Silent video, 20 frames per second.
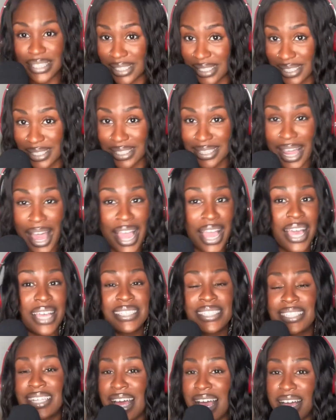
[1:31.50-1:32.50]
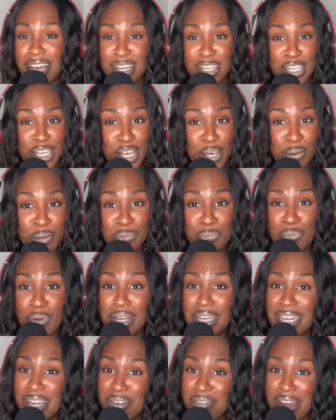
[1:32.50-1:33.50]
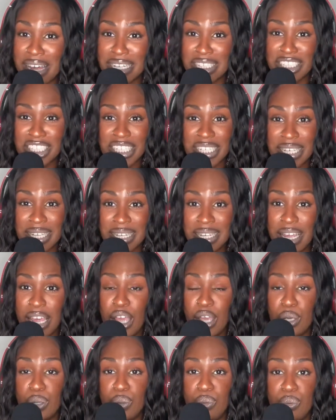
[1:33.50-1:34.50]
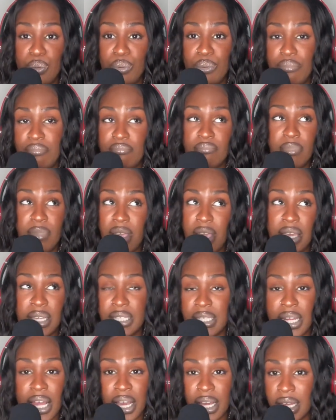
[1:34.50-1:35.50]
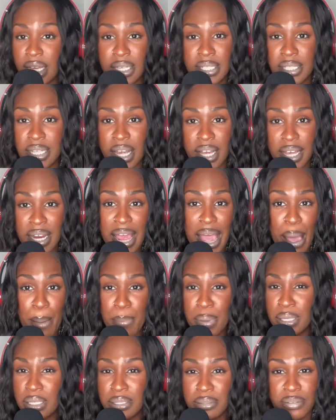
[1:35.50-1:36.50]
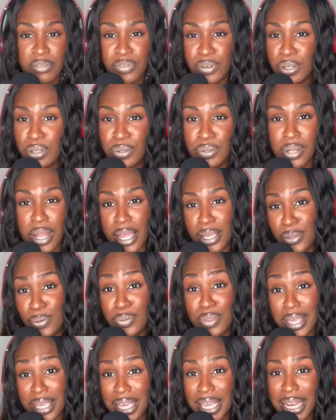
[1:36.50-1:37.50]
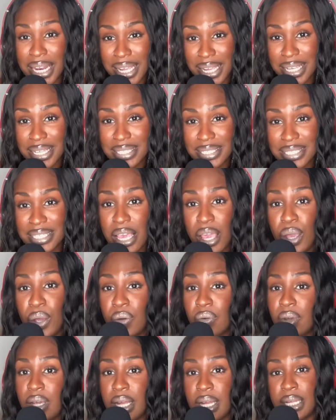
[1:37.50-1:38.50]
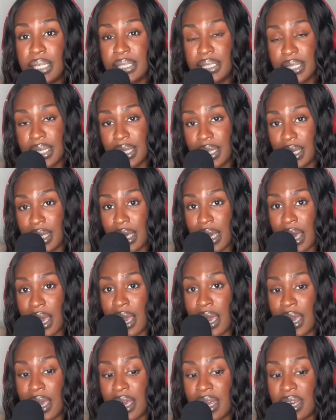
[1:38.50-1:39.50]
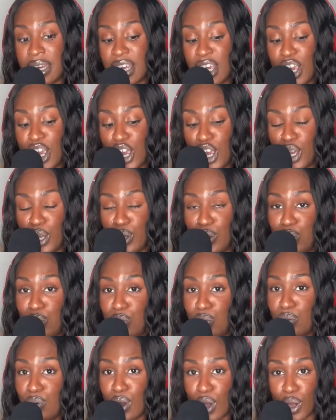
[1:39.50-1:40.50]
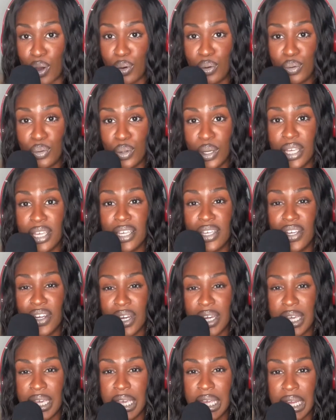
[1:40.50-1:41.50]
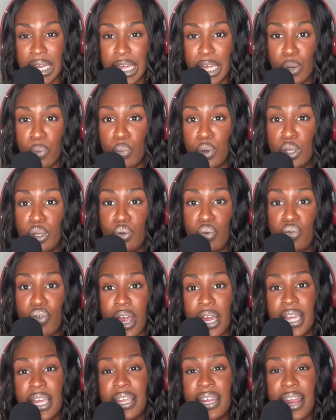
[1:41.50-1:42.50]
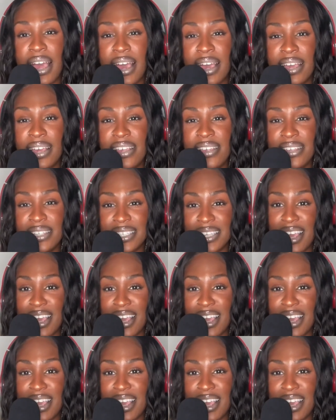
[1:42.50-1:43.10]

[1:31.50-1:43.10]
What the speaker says: Like it's not going to go in one direction. It's not going to happen for you like you think it is realistically. And you know you're healing when you recognize